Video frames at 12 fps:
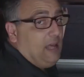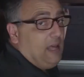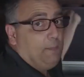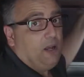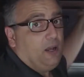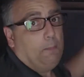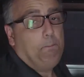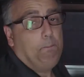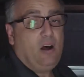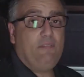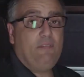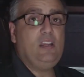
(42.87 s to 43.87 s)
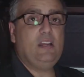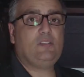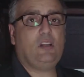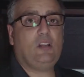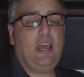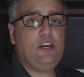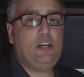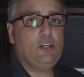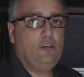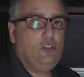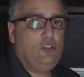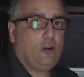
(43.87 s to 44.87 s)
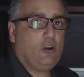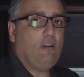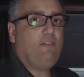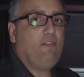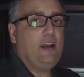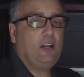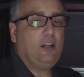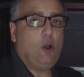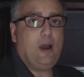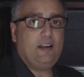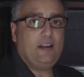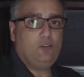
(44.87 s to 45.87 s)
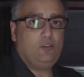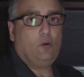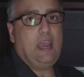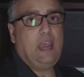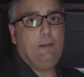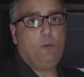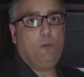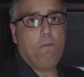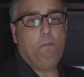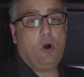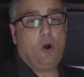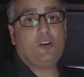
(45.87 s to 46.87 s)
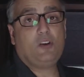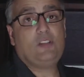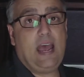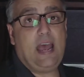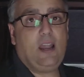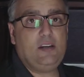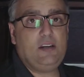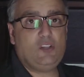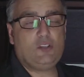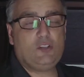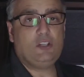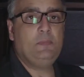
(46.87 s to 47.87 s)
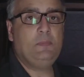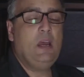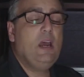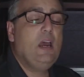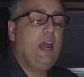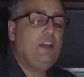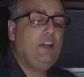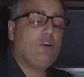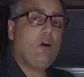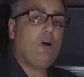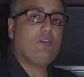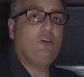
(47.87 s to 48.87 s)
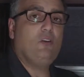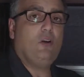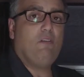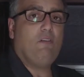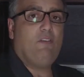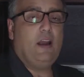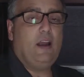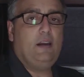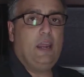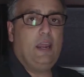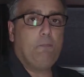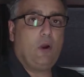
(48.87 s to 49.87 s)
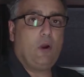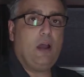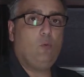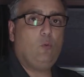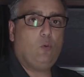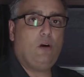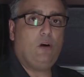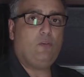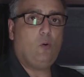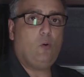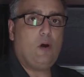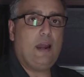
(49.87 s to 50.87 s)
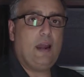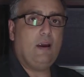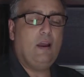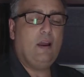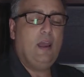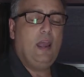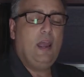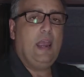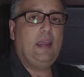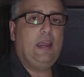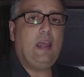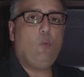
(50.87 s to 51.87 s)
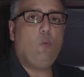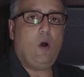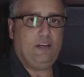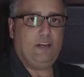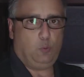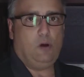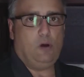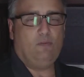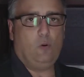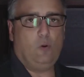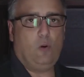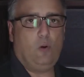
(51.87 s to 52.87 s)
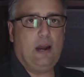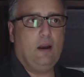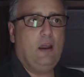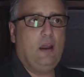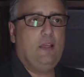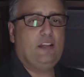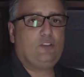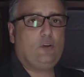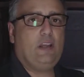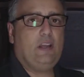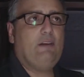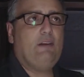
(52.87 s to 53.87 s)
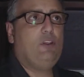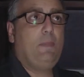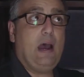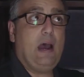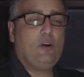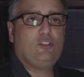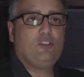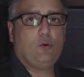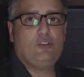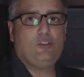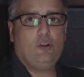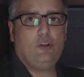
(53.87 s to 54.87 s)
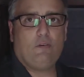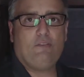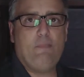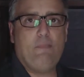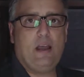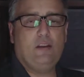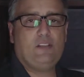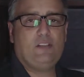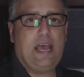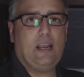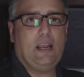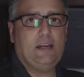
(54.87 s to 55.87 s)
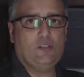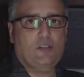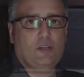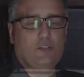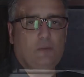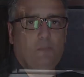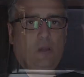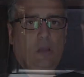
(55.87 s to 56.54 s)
up above the insulation, you're going to find a coaxial cable marked satellite system. And you're also going to find a brown 12 volt wire and a white 12 volt wire that's going to give you the power source to your roof mounted satellite system.